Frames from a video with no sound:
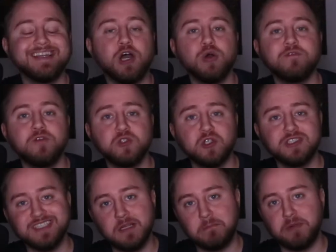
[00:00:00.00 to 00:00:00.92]
Now, if users
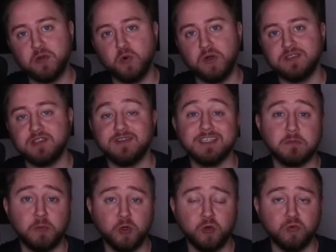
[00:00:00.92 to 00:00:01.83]
send Bitcoin to this
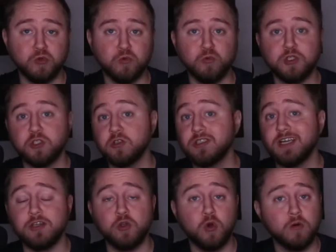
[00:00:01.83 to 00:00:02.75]
Merkle root, which looks like a
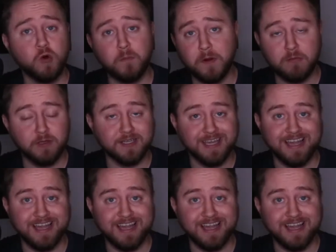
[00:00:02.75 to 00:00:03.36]
normal public